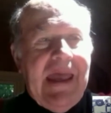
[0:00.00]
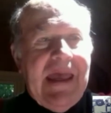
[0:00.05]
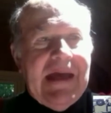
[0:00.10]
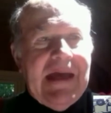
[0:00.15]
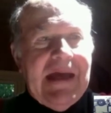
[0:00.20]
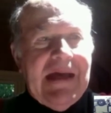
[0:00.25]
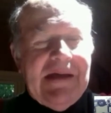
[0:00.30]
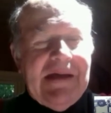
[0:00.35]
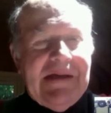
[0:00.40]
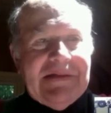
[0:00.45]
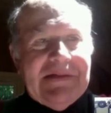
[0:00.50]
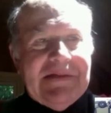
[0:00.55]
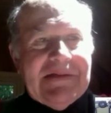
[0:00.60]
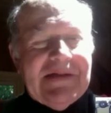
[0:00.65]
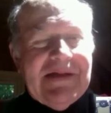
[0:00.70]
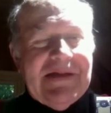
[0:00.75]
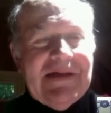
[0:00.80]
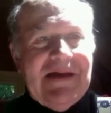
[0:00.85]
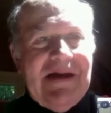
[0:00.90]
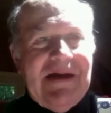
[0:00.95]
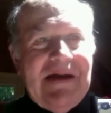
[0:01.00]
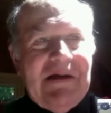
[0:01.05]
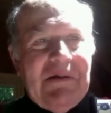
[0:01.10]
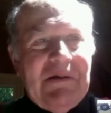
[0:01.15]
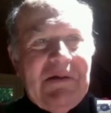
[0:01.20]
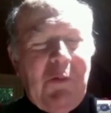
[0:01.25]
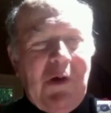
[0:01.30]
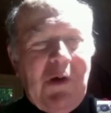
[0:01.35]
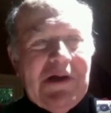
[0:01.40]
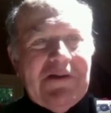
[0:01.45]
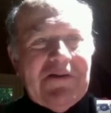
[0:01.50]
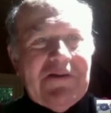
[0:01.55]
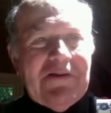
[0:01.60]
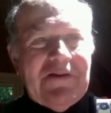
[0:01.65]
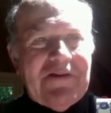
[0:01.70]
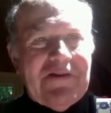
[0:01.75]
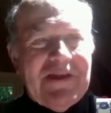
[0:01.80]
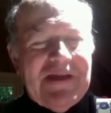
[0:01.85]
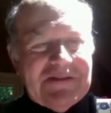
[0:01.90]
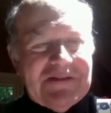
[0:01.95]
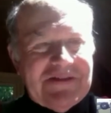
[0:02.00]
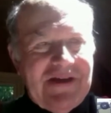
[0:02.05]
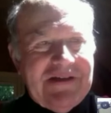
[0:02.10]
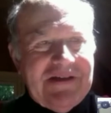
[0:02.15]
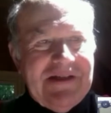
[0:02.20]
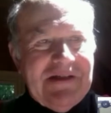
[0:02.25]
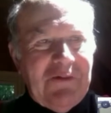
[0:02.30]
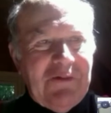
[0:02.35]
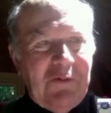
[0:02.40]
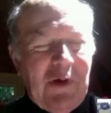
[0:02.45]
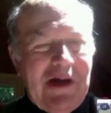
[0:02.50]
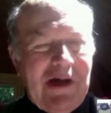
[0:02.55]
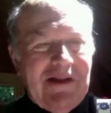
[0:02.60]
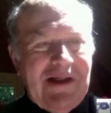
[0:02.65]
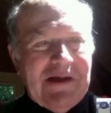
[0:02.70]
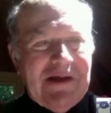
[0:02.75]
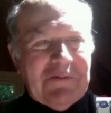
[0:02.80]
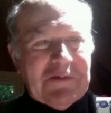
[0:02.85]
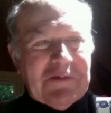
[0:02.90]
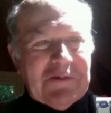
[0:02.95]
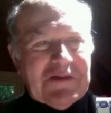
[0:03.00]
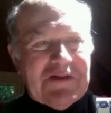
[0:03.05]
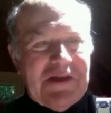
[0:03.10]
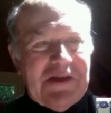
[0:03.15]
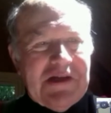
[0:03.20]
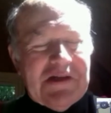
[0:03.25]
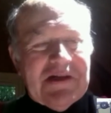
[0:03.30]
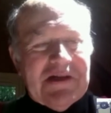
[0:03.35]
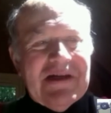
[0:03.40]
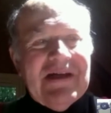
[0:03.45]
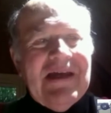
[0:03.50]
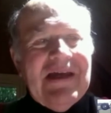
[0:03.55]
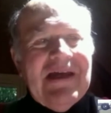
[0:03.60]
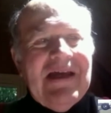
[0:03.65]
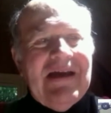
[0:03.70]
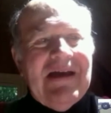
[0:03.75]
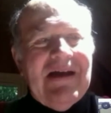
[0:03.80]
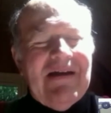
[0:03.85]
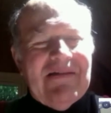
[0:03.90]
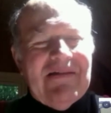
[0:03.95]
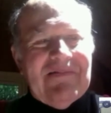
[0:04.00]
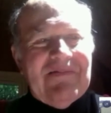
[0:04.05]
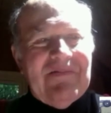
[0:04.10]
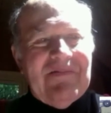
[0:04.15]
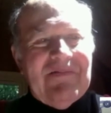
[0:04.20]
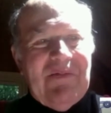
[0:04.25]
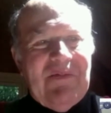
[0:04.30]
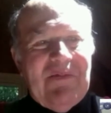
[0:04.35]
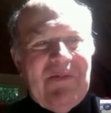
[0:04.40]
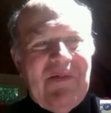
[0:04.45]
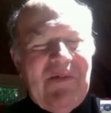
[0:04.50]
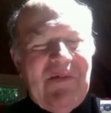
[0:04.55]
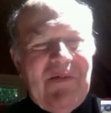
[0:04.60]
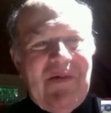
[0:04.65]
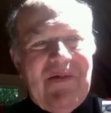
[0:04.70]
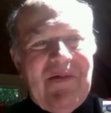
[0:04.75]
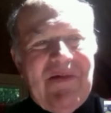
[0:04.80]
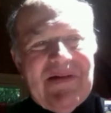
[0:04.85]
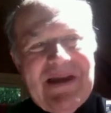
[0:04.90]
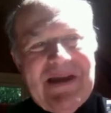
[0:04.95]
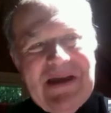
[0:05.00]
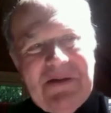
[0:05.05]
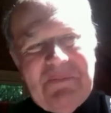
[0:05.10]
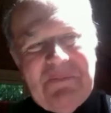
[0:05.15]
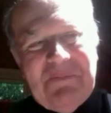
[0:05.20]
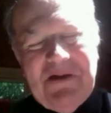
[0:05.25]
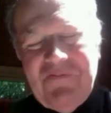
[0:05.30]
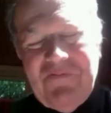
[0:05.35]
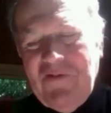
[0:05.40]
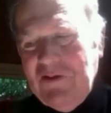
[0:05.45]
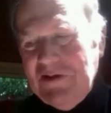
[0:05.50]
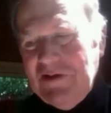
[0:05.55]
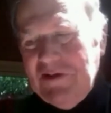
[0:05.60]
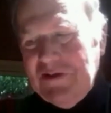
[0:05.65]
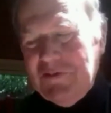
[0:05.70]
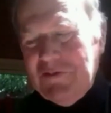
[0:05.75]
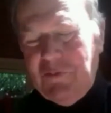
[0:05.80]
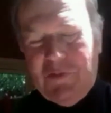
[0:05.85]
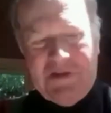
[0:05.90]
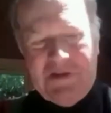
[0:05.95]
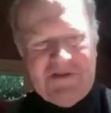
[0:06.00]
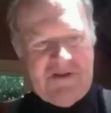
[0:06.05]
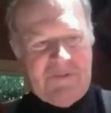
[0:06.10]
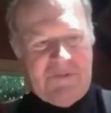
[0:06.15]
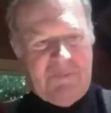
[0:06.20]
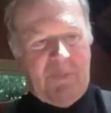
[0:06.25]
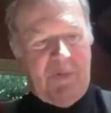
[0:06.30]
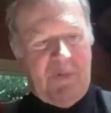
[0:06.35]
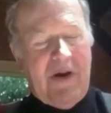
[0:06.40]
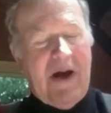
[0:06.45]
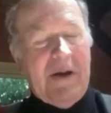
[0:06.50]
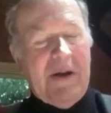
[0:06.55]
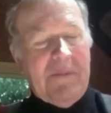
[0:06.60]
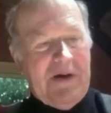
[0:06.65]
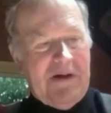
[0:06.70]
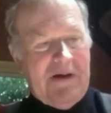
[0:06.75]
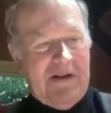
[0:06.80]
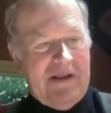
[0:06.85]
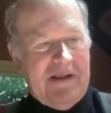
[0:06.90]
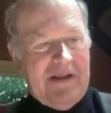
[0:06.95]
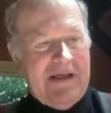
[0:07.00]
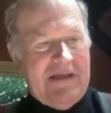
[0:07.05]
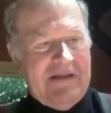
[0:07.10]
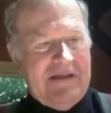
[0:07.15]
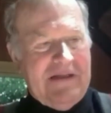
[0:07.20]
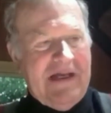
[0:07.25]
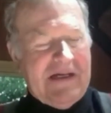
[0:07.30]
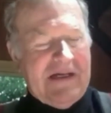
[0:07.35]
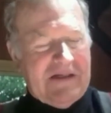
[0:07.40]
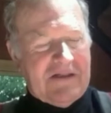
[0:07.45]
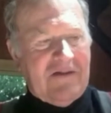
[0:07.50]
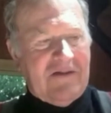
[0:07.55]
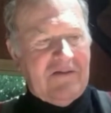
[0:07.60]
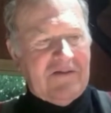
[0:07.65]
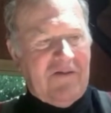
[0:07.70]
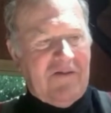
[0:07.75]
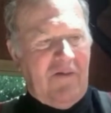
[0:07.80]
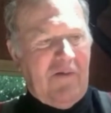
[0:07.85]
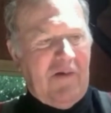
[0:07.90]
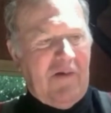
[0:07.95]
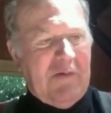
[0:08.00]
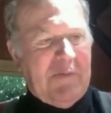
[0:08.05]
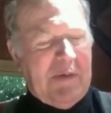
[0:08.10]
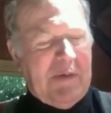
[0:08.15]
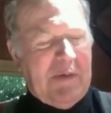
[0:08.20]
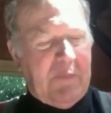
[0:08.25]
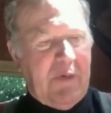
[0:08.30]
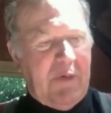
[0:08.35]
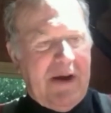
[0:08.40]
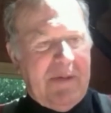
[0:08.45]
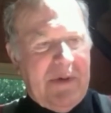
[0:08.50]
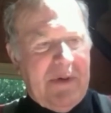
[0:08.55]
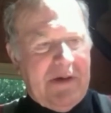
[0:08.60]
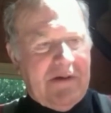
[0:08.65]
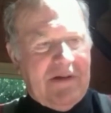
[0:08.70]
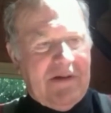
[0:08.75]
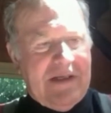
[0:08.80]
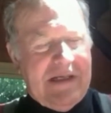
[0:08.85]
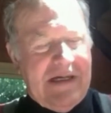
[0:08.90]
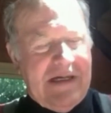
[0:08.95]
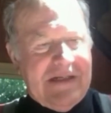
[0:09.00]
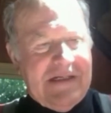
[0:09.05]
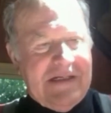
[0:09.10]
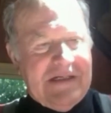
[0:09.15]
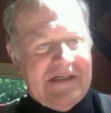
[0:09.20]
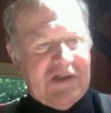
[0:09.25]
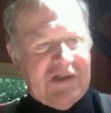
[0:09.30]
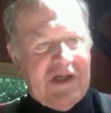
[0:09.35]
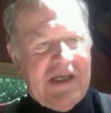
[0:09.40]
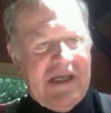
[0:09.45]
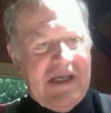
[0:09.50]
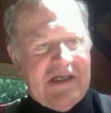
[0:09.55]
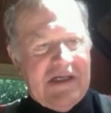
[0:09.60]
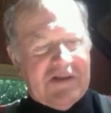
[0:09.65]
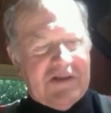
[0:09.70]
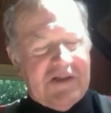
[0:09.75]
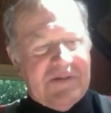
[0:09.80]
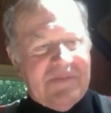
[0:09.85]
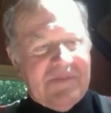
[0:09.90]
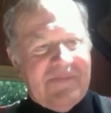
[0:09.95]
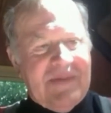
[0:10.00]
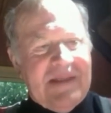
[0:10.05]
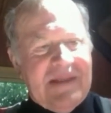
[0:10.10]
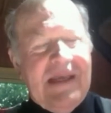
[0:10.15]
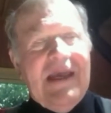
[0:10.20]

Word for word: And one of the things I did while I was there, again, my focus was primarily, not exclusively, but primarily on education.